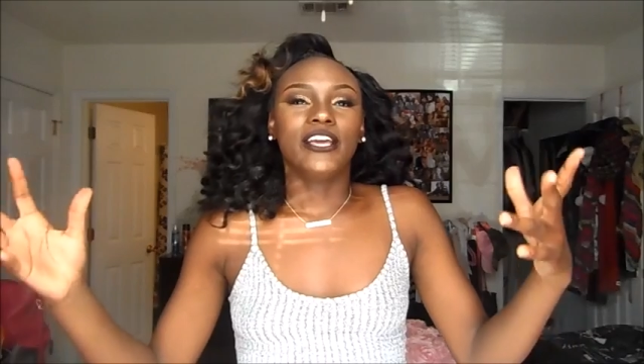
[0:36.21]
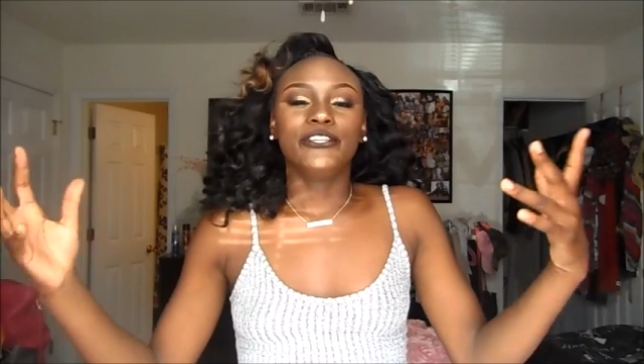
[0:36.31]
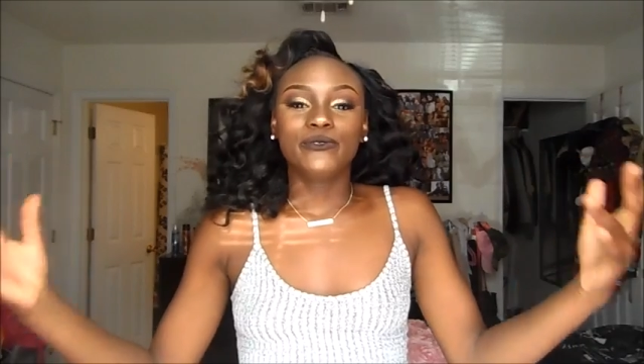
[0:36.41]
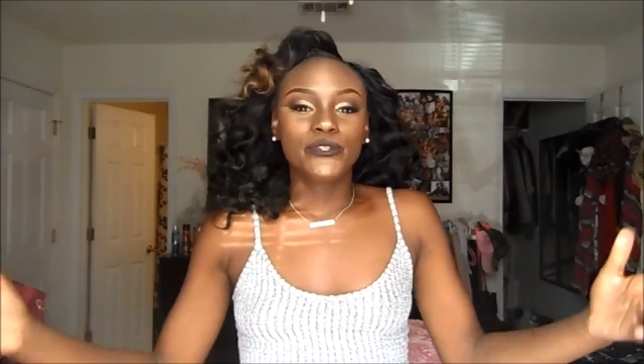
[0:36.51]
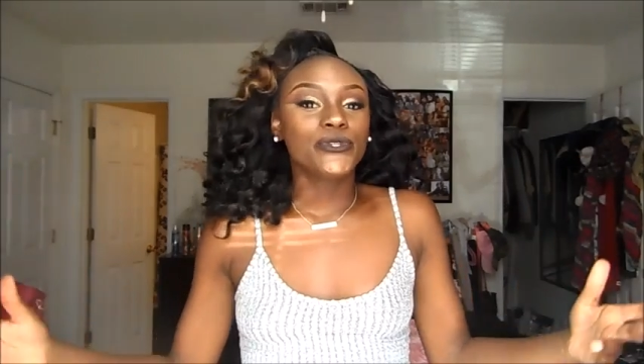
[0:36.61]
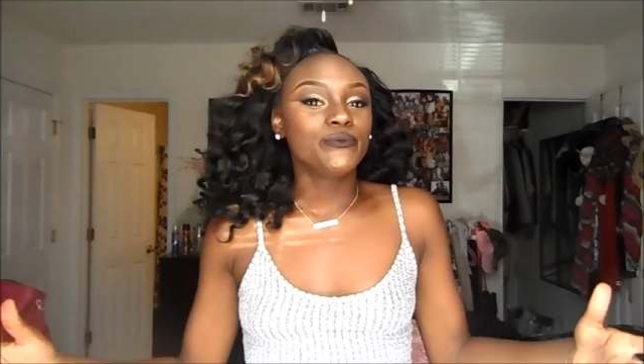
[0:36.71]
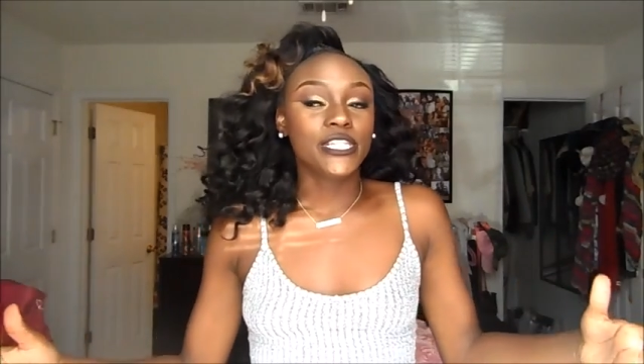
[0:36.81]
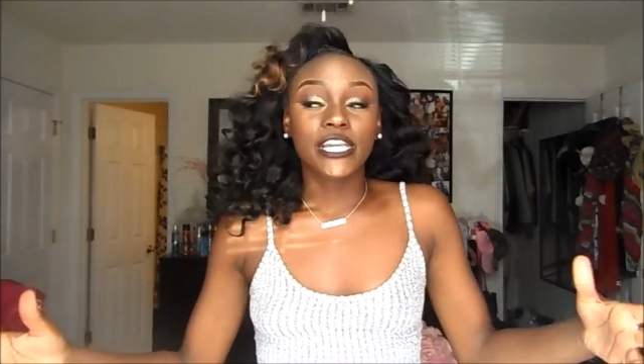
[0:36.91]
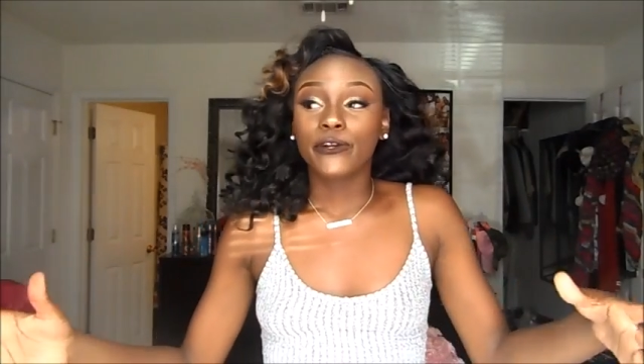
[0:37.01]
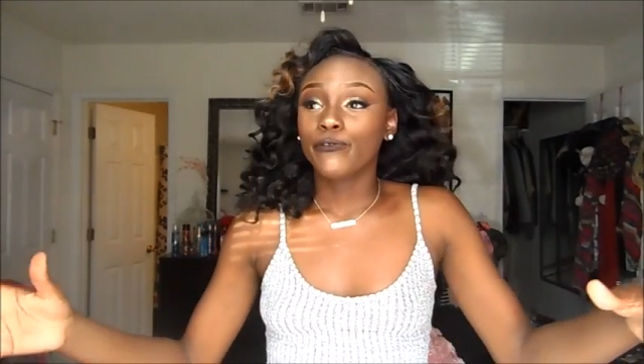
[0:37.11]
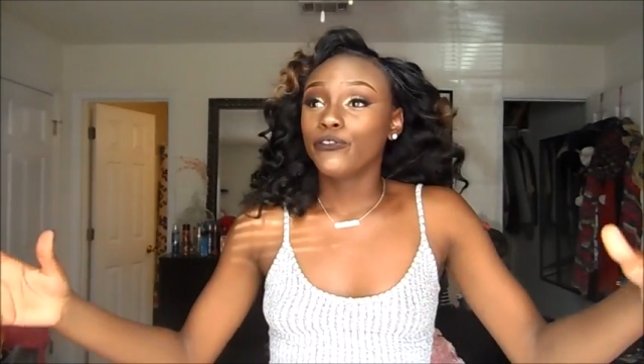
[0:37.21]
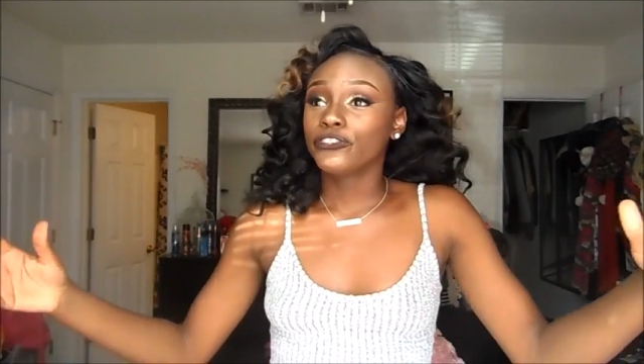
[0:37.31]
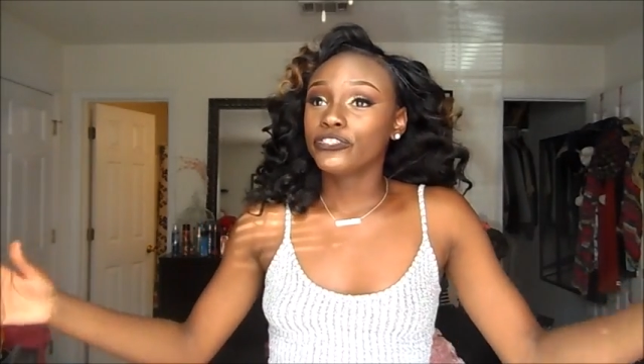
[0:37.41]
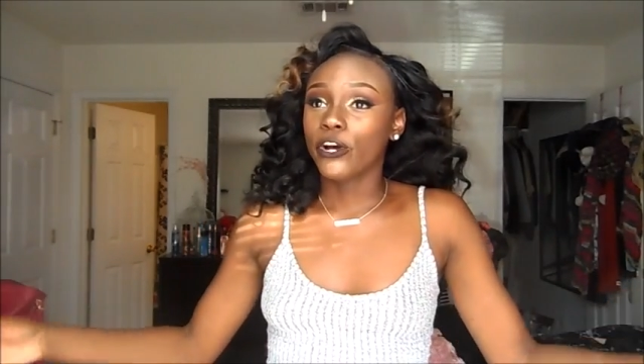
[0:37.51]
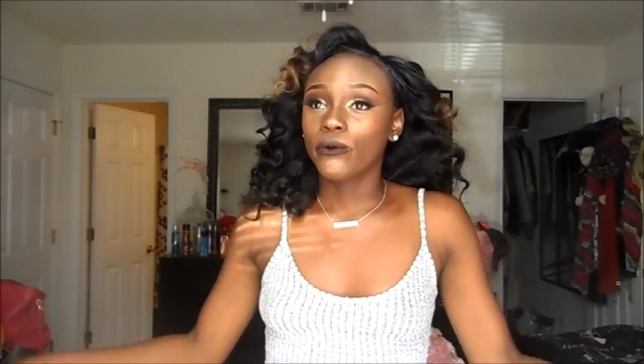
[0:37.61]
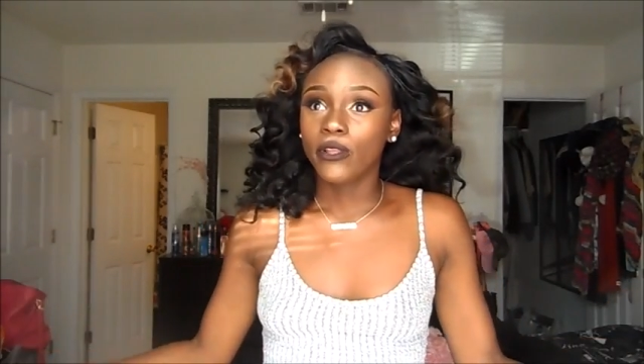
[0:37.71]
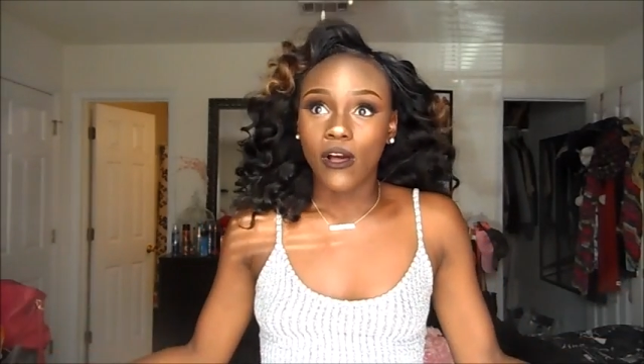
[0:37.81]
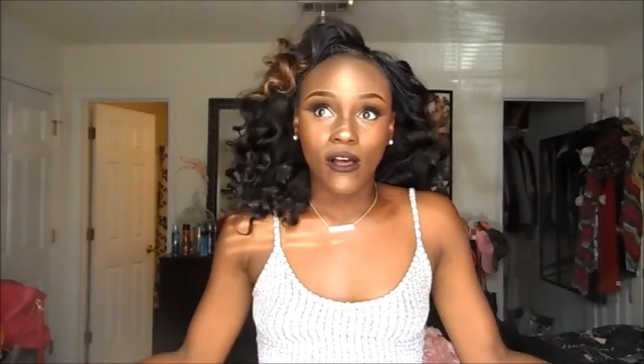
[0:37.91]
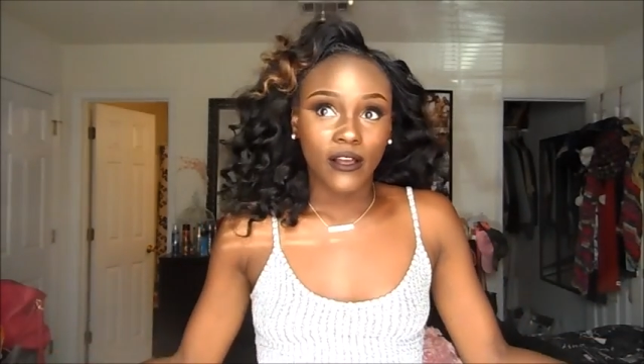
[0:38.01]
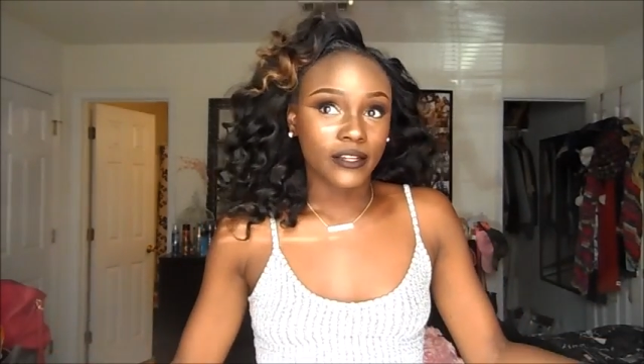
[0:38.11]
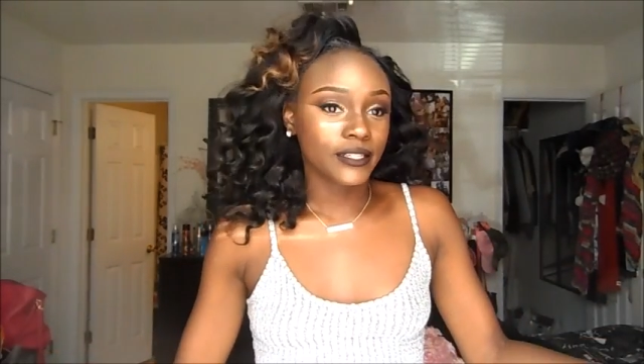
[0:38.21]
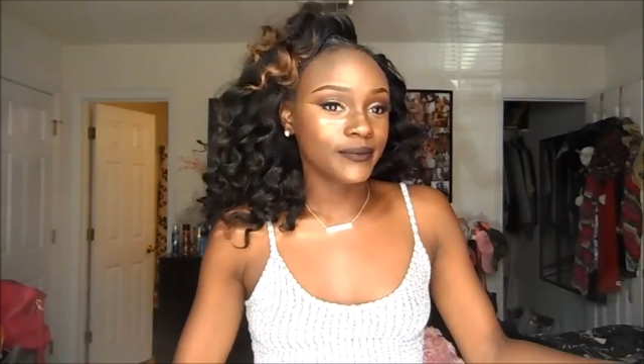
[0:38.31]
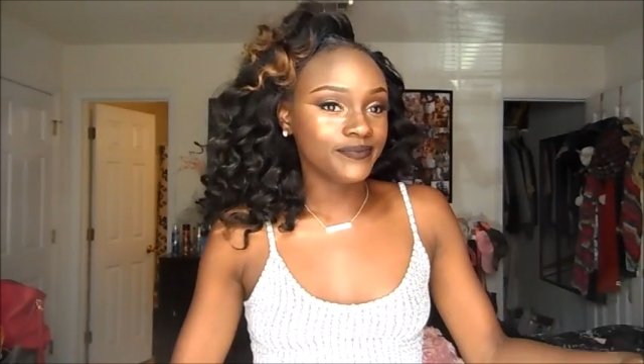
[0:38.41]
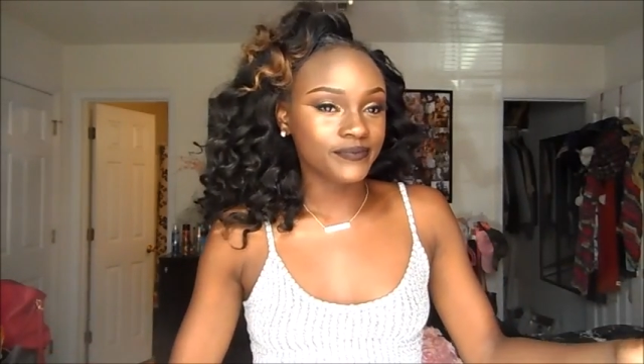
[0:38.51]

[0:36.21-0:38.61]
a YouTube channel for so long.